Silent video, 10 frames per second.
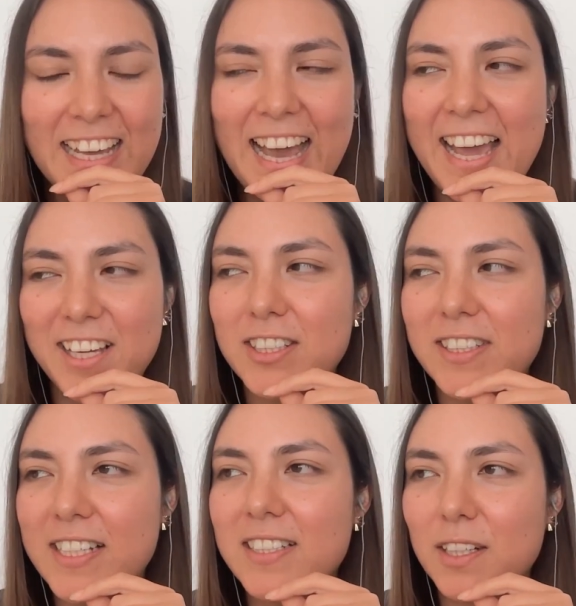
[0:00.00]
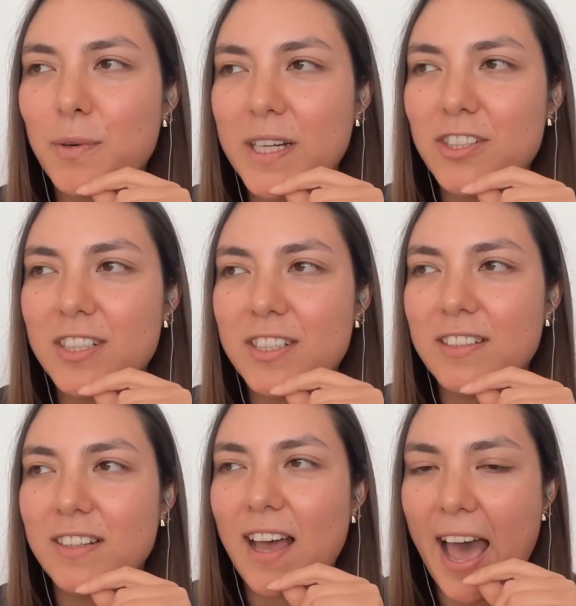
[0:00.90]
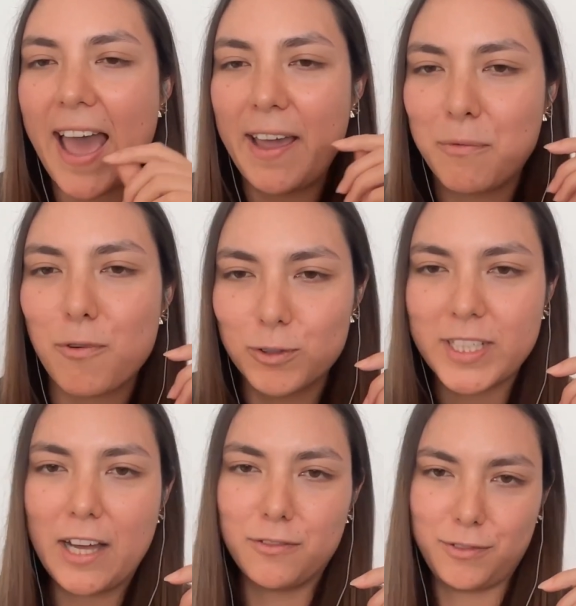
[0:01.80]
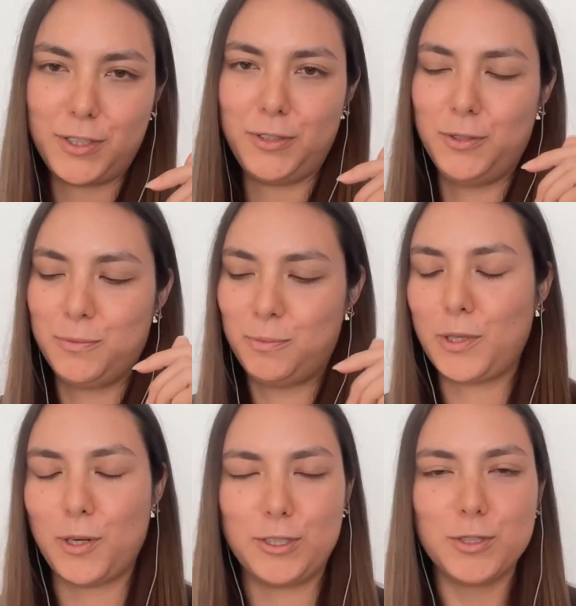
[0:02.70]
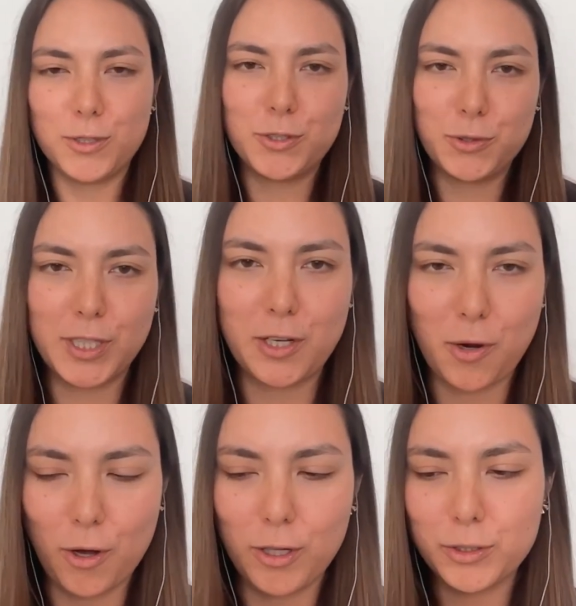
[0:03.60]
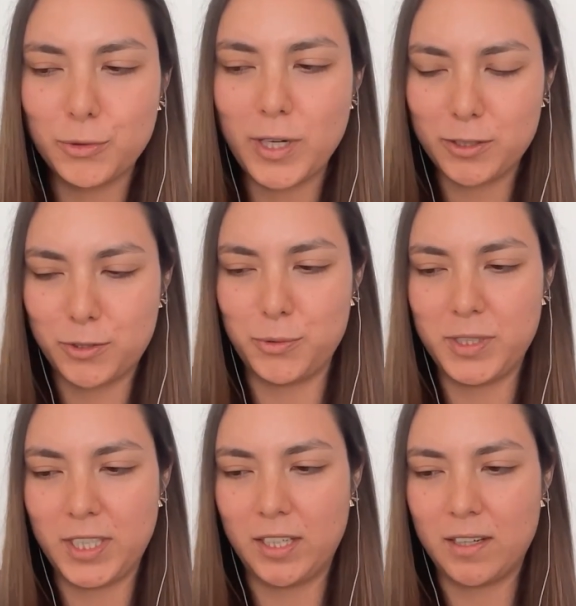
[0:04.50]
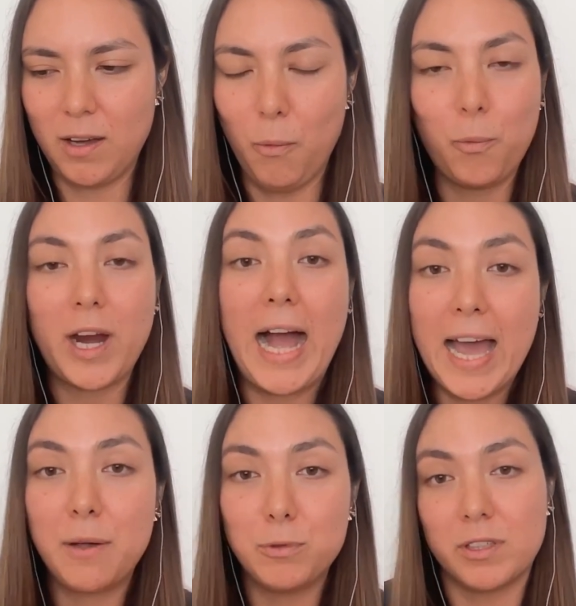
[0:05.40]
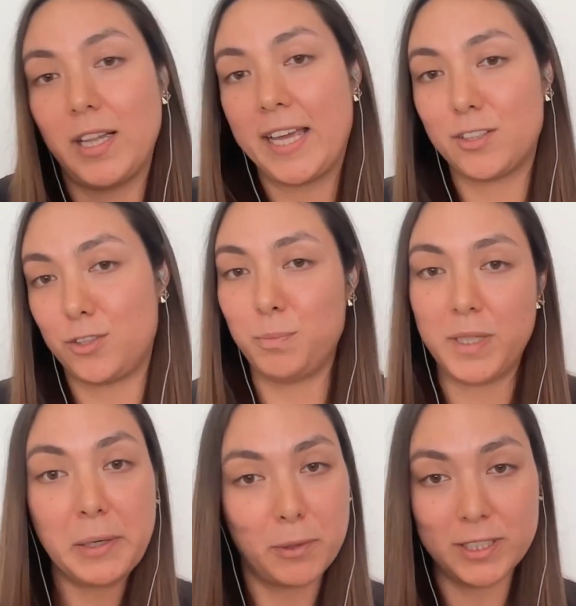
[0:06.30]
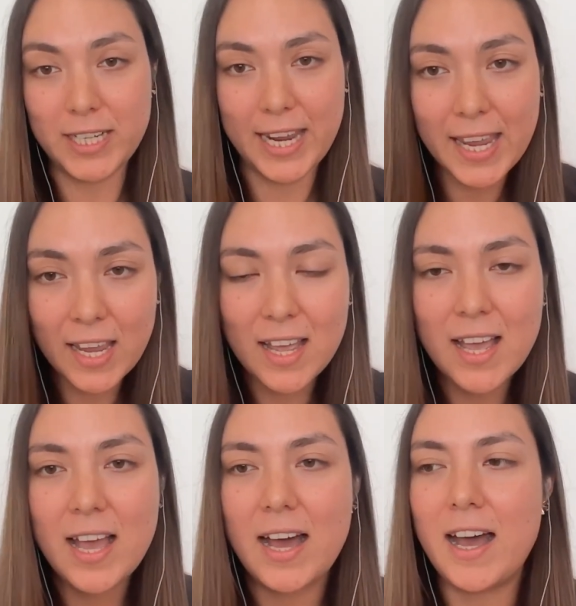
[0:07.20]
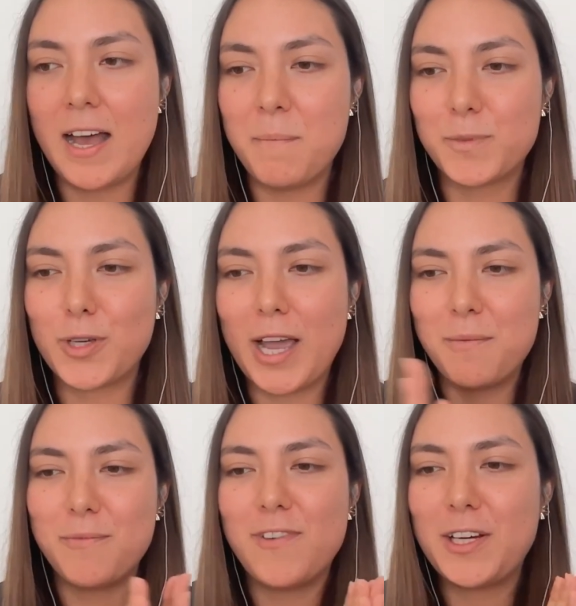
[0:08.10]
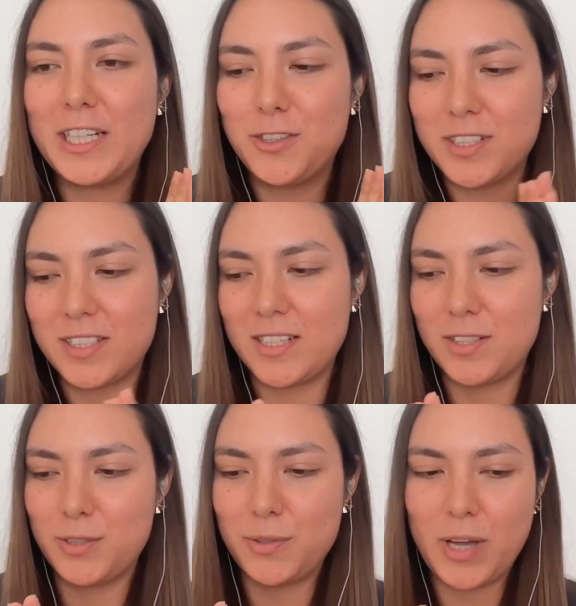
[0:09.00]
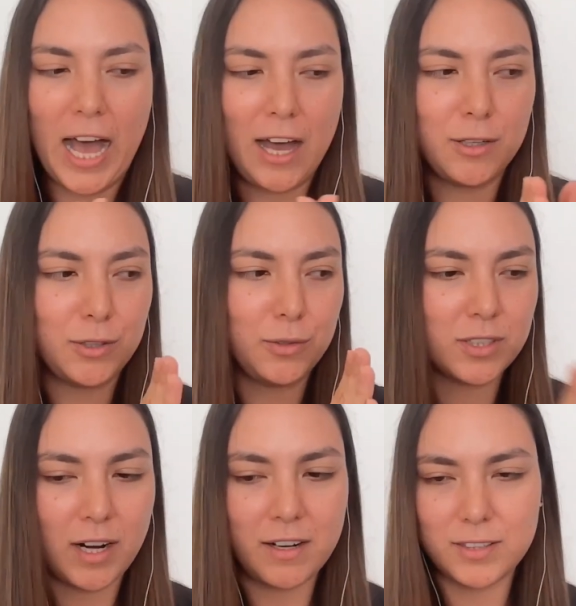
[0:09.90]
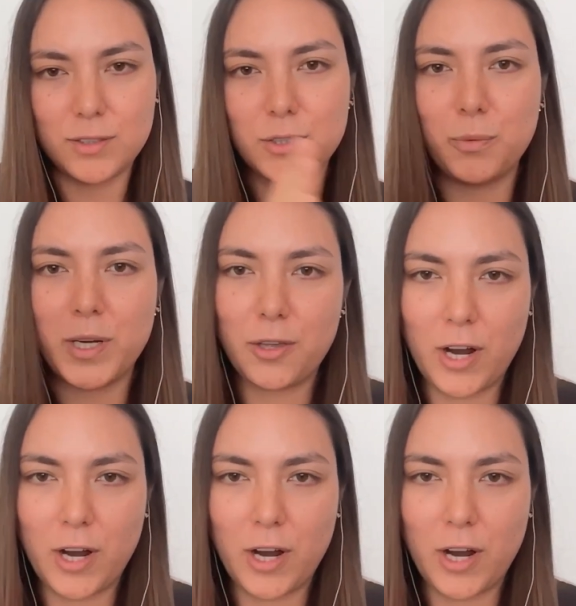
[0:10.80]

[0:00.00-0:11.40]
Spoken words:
Actually, that's the question I wrote down for you, because you're doing it all. You are doing where I would like to be one day. So I'm very interested to how you started to where you